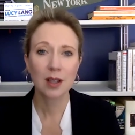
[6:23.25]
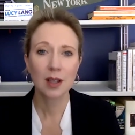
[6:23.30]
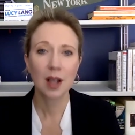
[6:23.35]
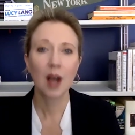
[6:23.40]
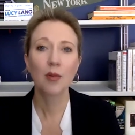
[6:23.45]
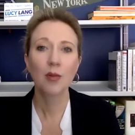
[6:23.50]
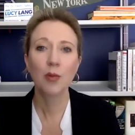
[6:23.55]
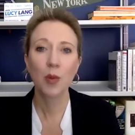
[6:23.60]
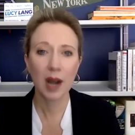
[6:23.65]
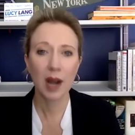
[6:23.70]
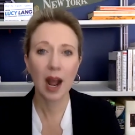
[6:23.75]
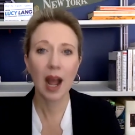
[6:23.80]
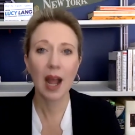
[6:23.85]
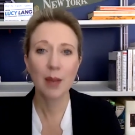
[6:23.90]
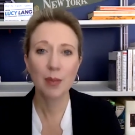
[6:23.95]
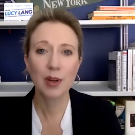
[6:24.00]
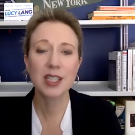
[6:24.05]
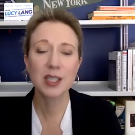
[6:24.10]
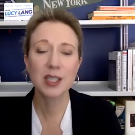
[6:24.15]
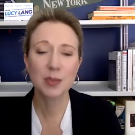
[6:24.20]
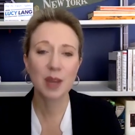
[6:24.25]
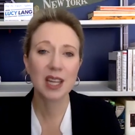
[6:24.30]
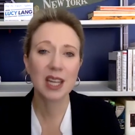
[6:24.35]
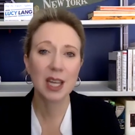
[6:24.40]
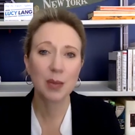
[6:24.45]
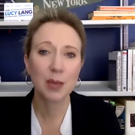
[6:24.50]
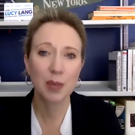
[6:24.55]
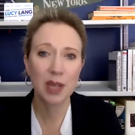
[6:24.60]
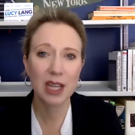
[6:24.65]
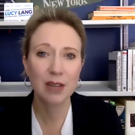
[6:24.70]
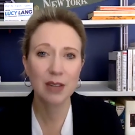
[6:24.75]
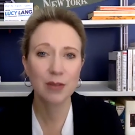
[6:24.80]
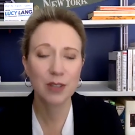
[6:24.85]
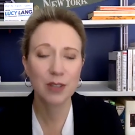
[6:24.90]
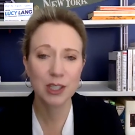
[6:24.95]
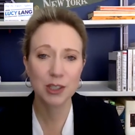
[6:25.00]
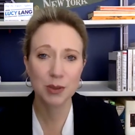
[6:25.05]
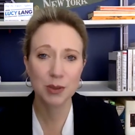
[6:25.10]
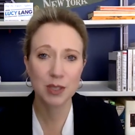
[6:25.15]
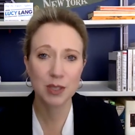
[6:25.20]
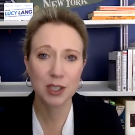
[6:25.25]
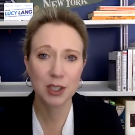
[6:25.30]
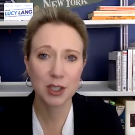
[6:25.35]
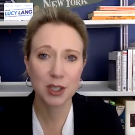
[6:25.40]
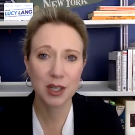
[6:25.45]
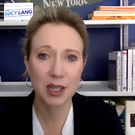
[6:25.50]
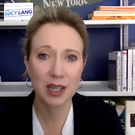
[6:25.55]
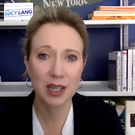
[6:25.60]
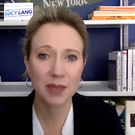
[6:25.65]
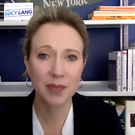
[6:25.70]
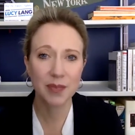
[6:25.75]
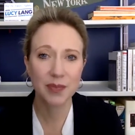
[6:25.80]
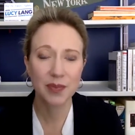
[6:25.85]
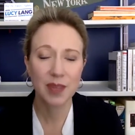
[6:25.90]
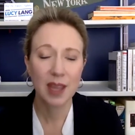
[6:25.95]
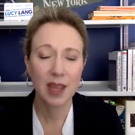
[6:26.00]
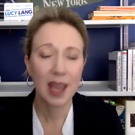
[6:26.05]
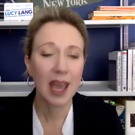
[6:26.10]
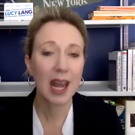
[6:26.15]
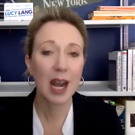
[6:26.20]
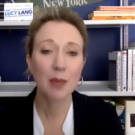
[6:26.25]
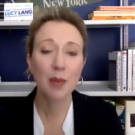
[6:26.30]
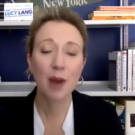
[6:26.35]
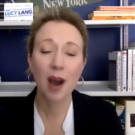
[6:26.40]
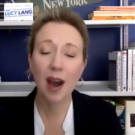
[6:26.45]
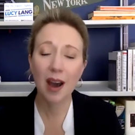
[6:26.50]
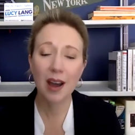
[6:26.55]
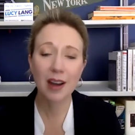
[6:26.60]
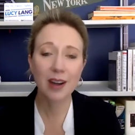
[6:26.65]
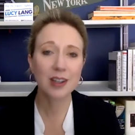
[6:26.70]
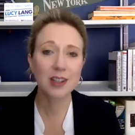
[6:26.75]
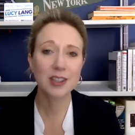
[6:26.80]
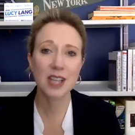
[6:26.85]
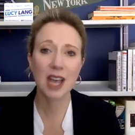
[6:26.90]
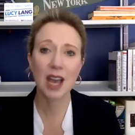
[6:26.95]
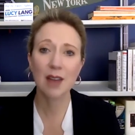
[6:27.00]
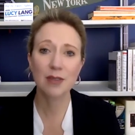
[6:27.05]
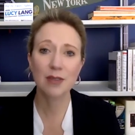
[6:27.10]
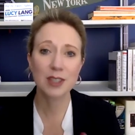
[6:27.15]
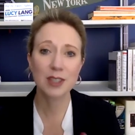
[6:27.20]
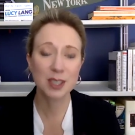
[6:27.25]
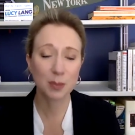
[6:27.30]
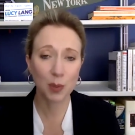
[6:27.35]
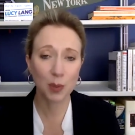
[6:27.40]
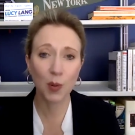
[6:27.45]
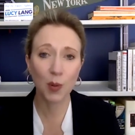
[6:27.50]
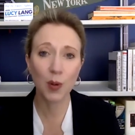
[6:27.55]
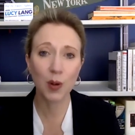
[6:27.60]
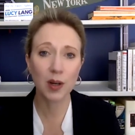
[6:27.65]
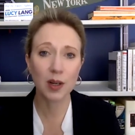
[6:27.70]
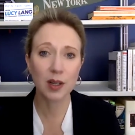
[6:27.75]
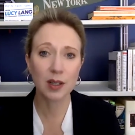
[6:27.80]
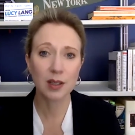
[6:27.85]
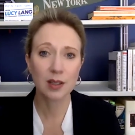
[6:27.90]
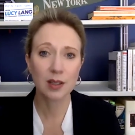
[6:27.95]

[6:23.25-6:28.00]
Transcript: of what I bring to my campaign for district attorney, and I'm honored to have the support